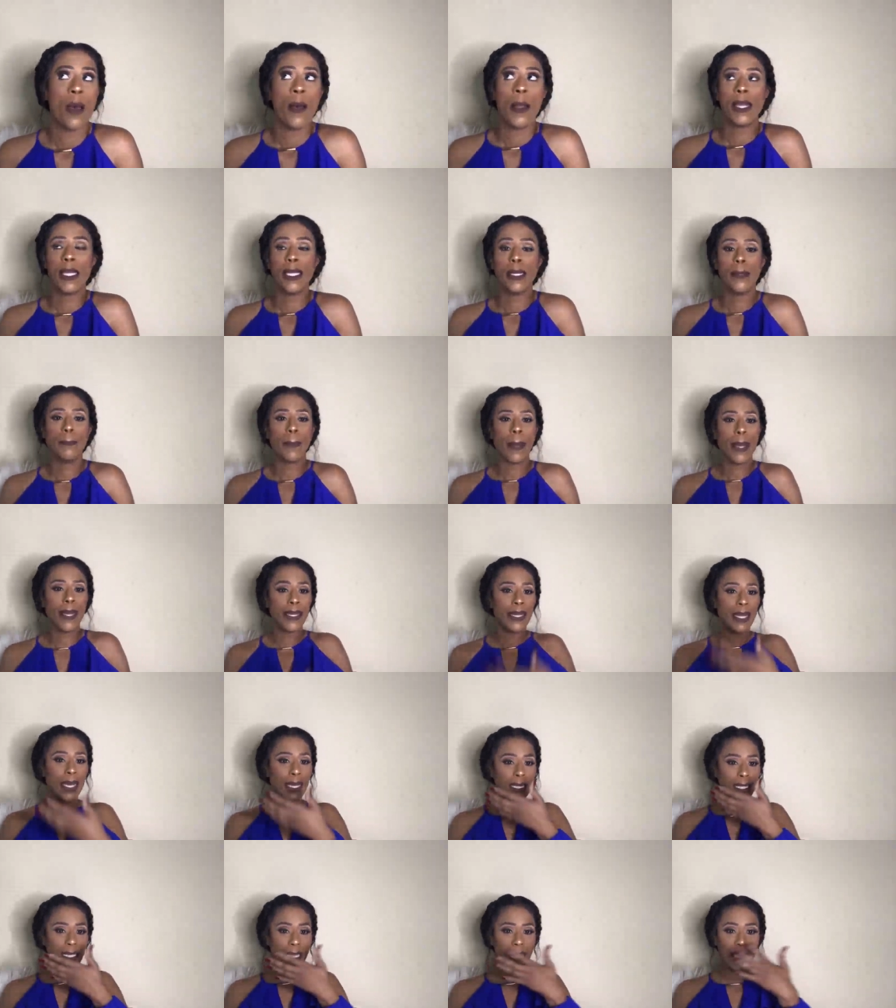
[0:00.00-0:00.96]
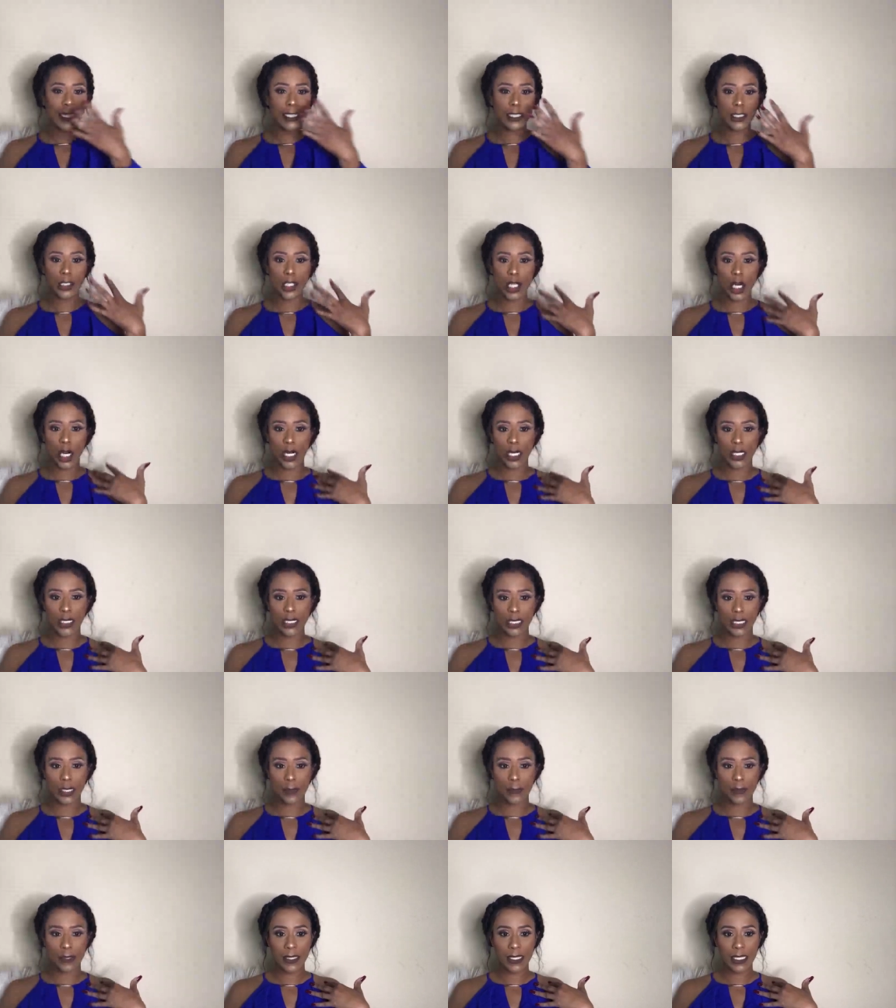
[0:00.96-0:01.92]
He might not like dark
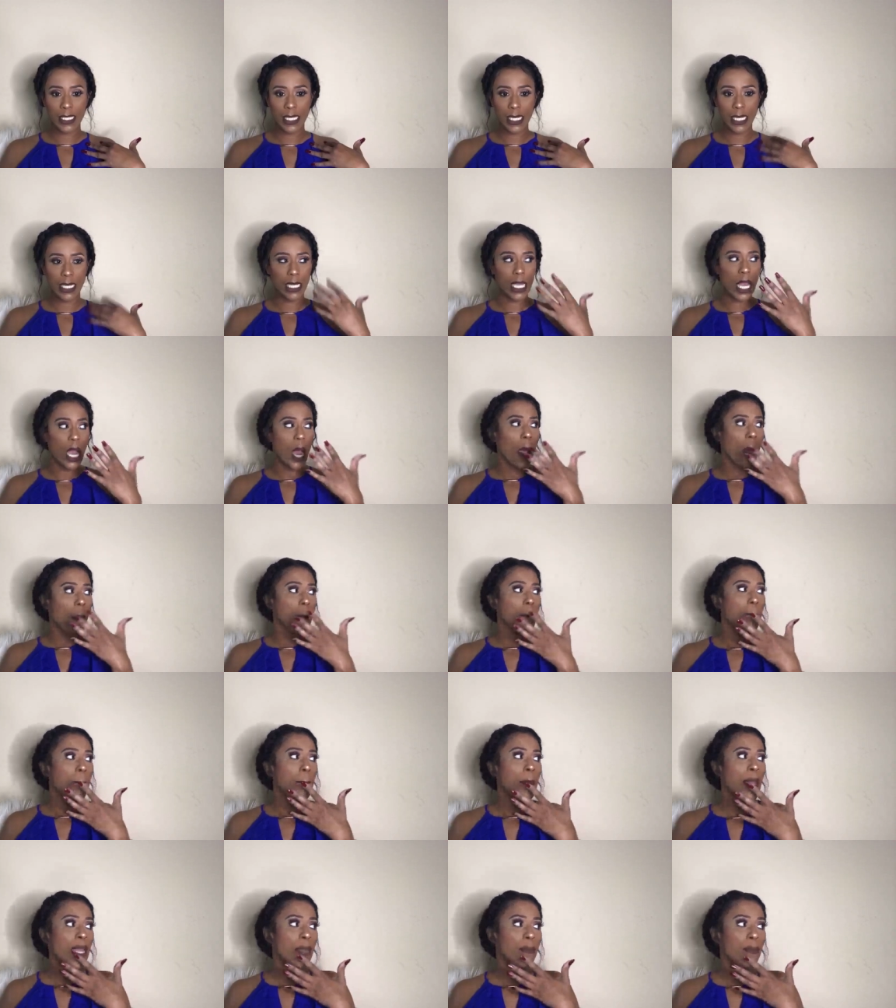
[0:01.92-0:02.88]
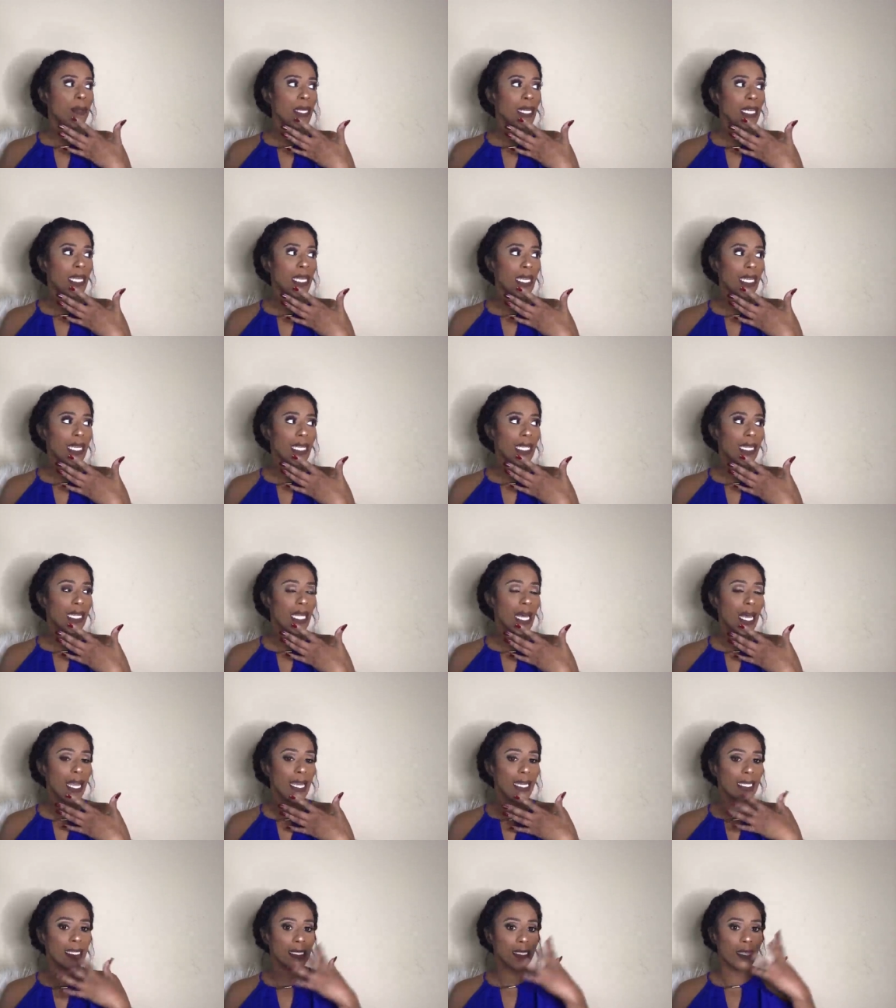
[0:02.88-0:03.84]
lipstick. Maybe he
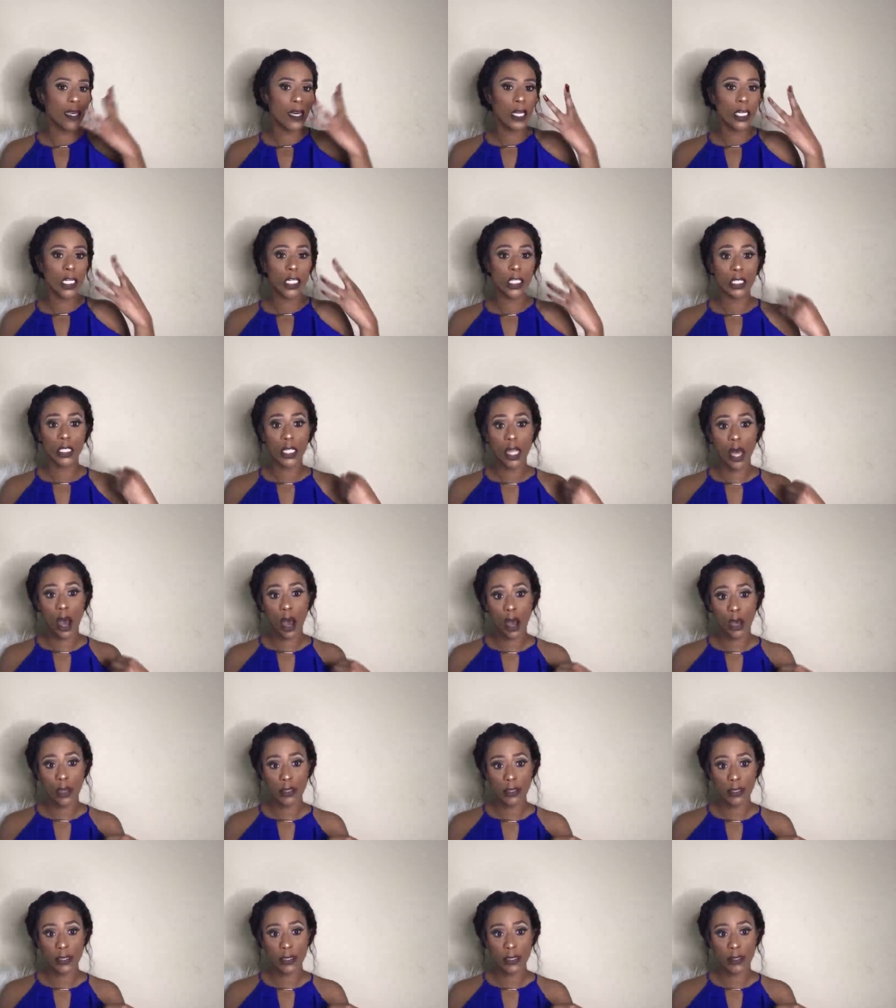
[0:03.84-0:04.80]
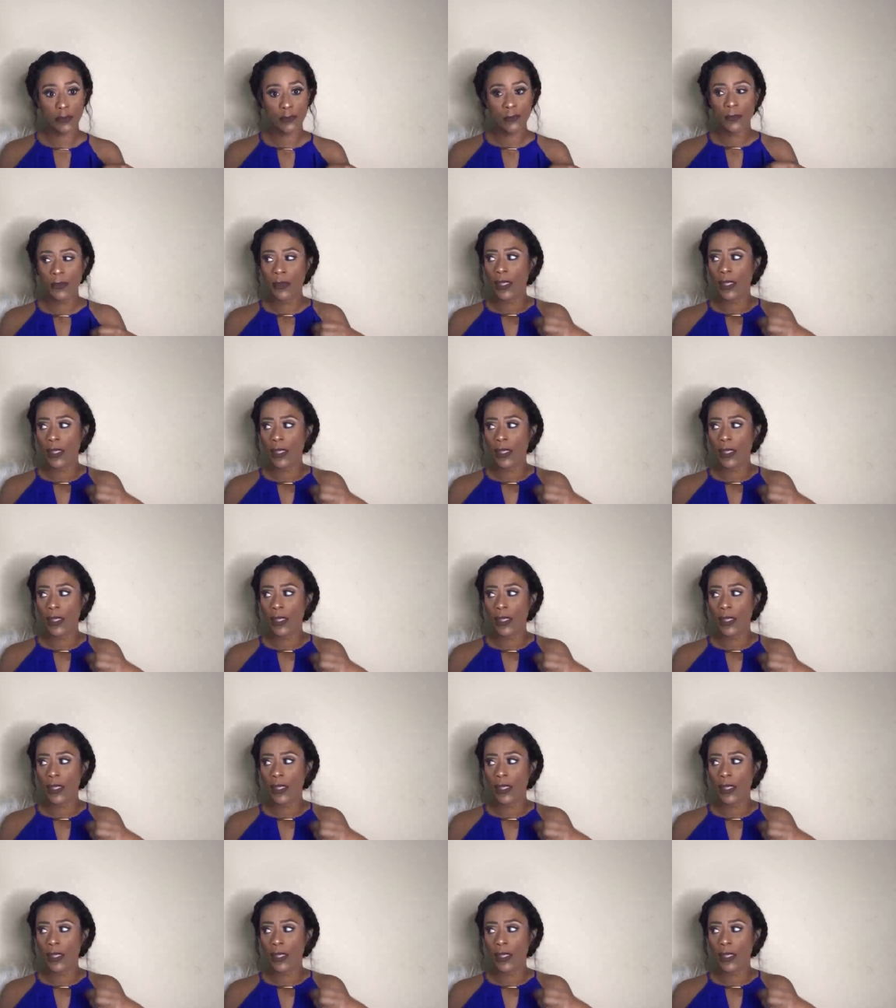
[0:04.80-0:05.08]
likes gloss.